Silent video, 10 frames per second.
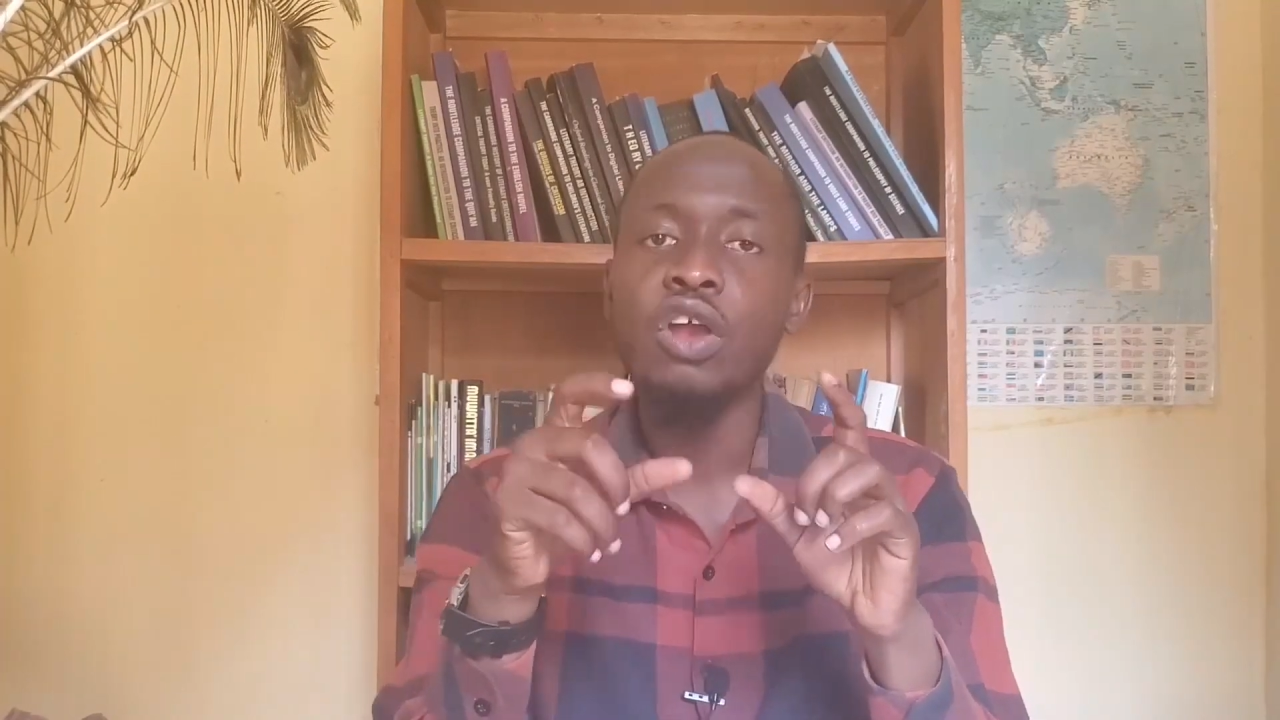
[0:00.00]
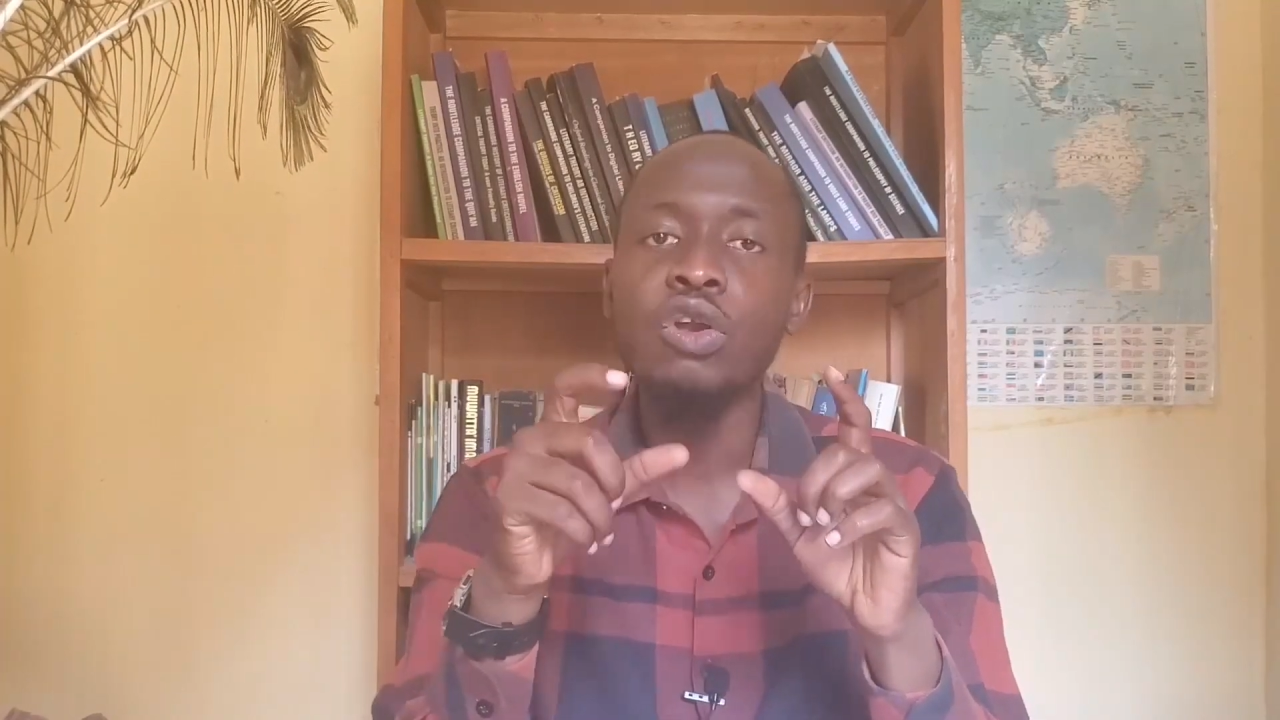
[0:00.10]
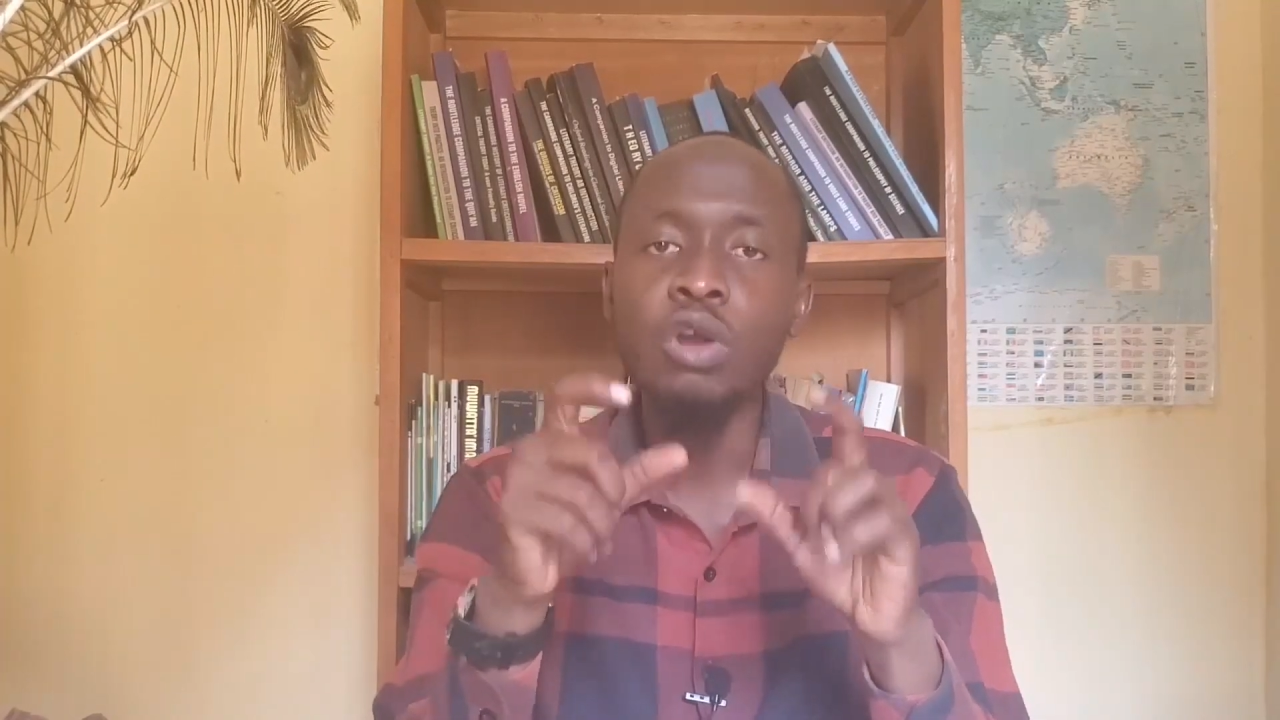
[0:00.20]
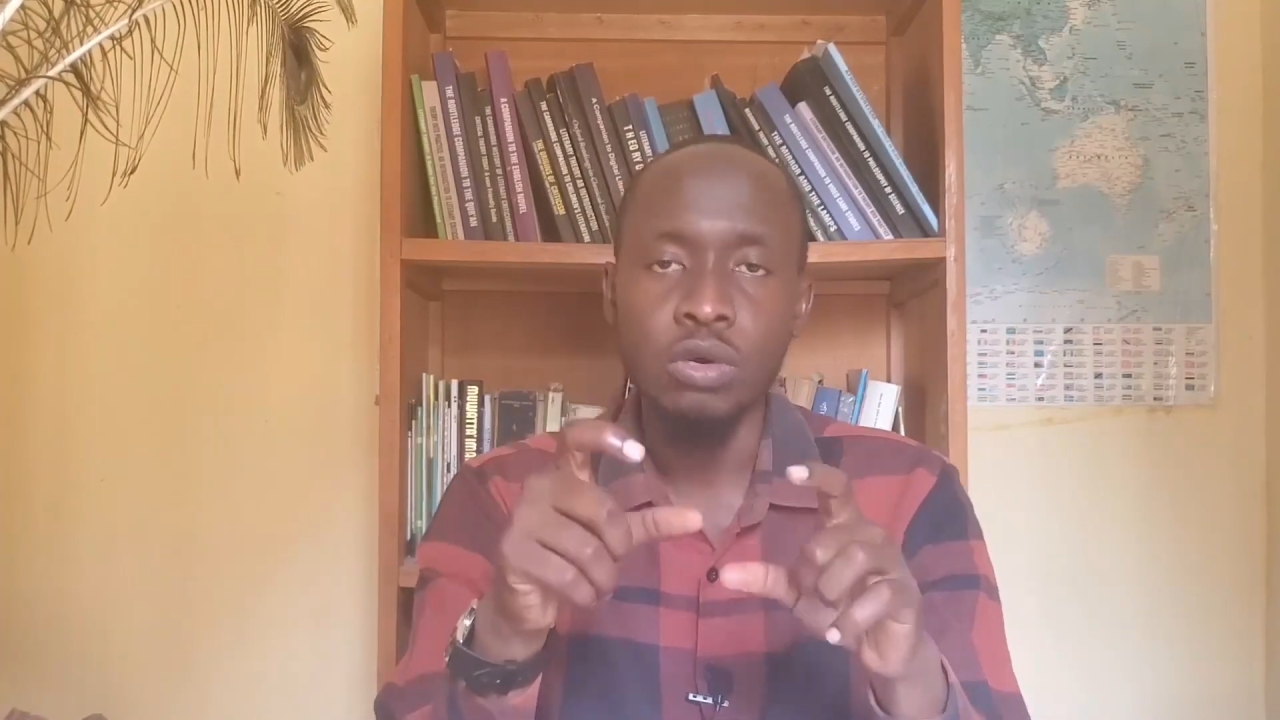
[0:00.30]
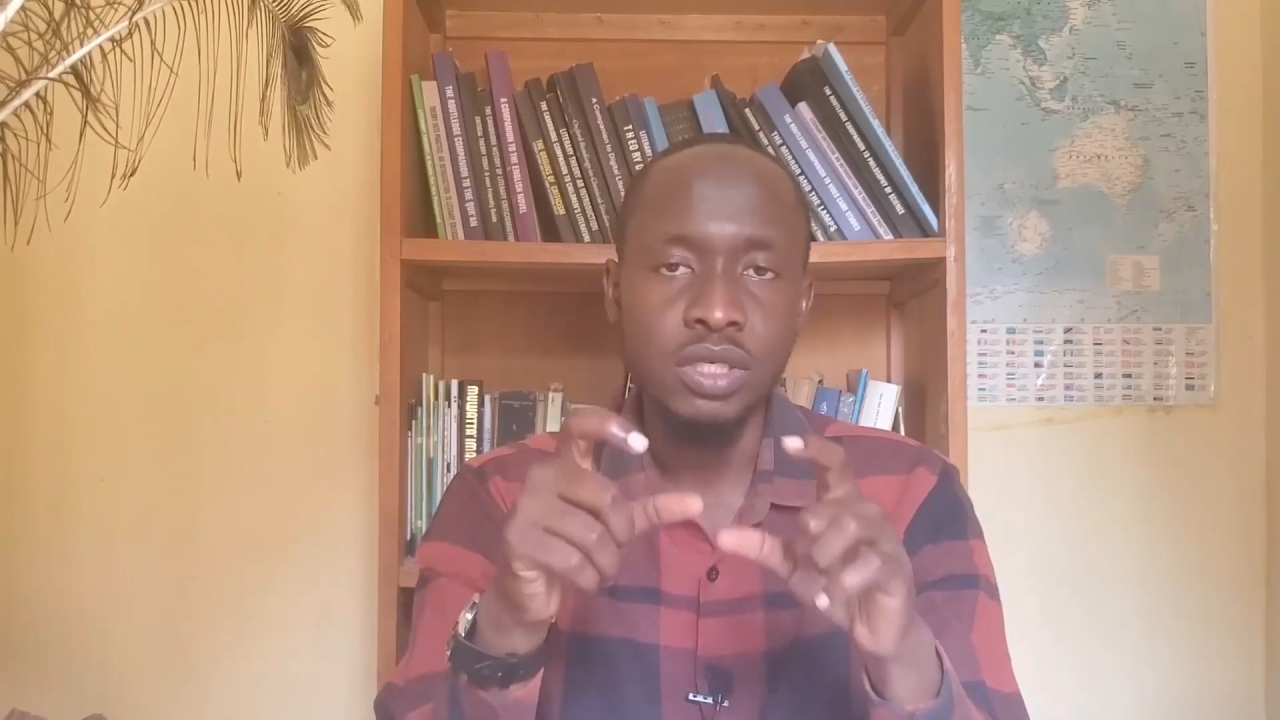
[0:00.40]

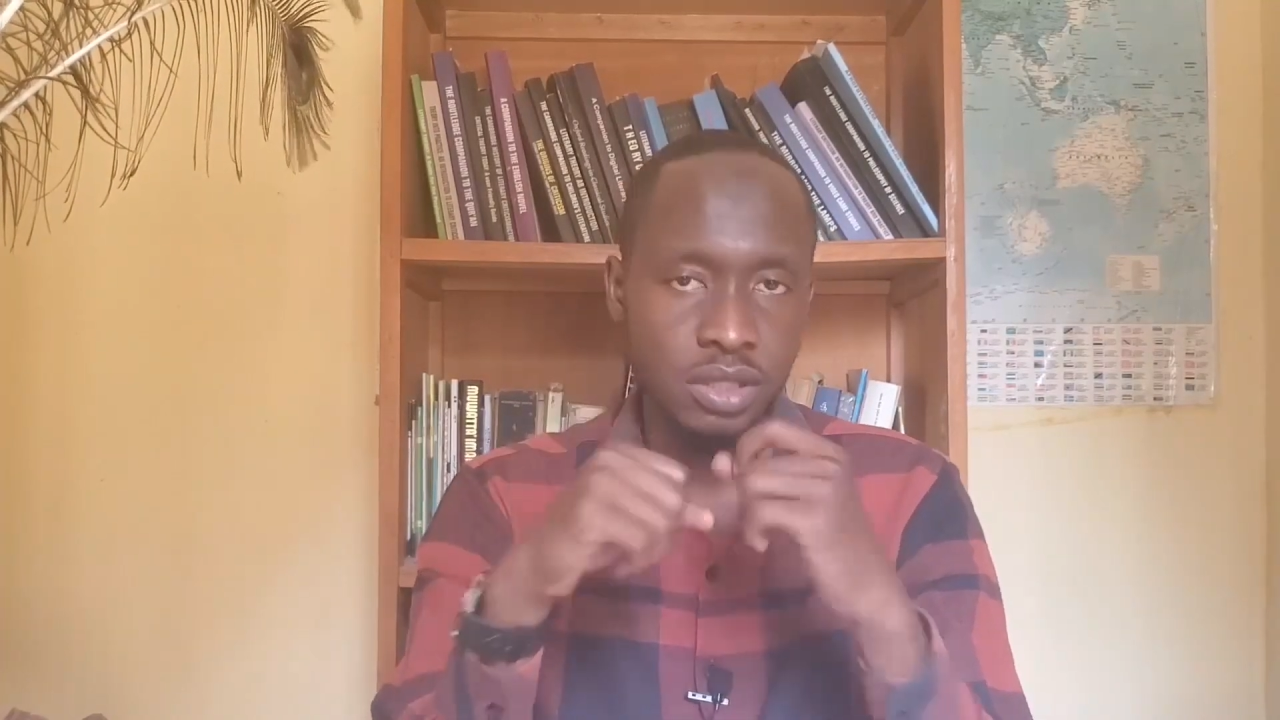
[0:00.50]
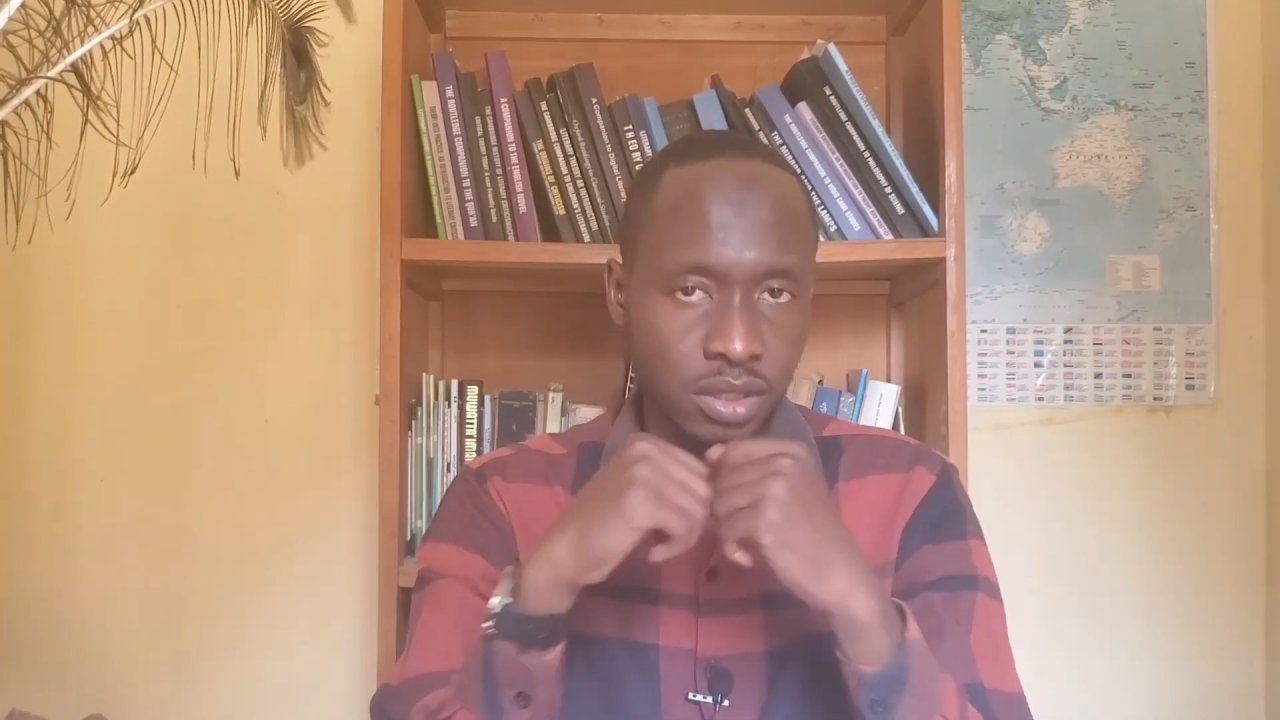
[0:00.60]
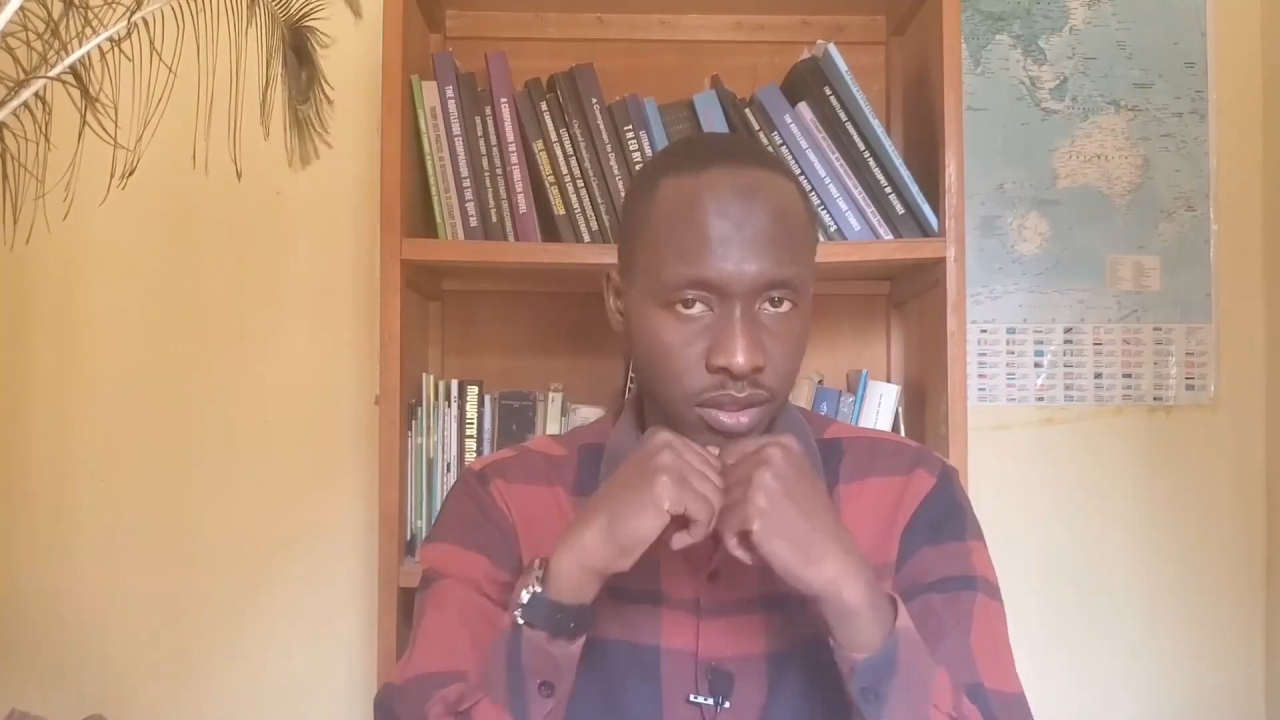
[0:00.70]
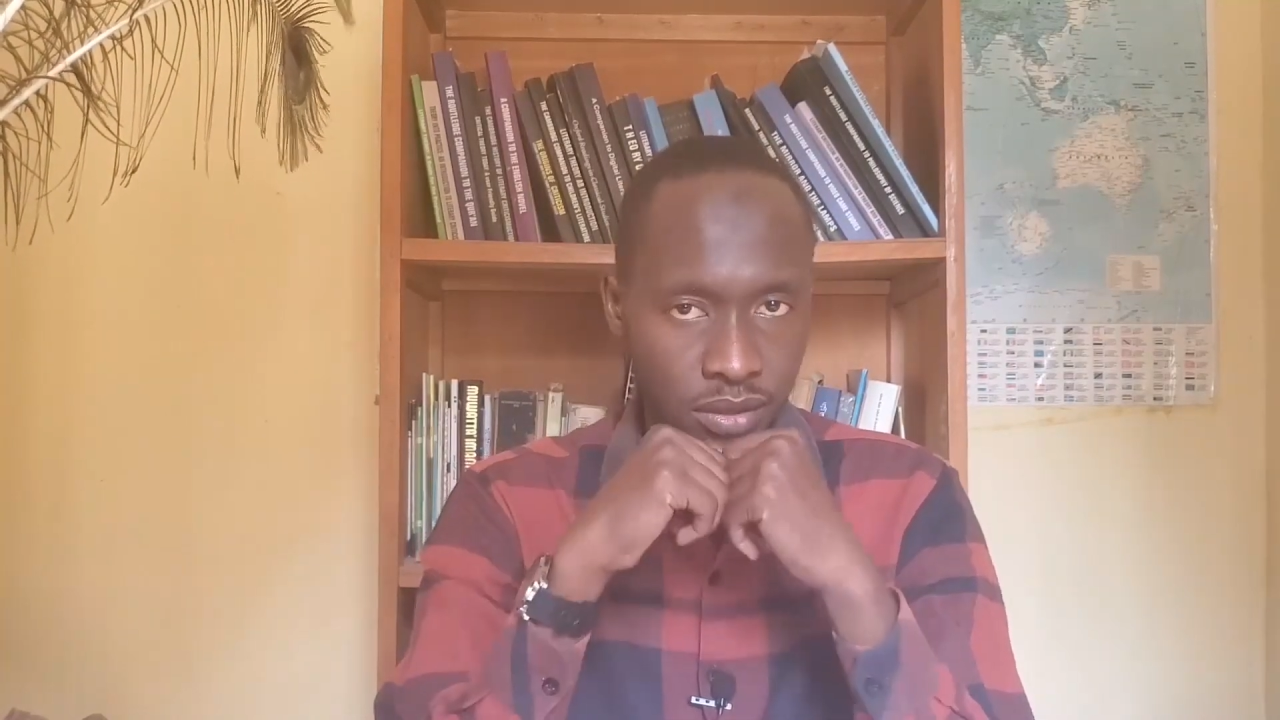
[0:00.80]
not.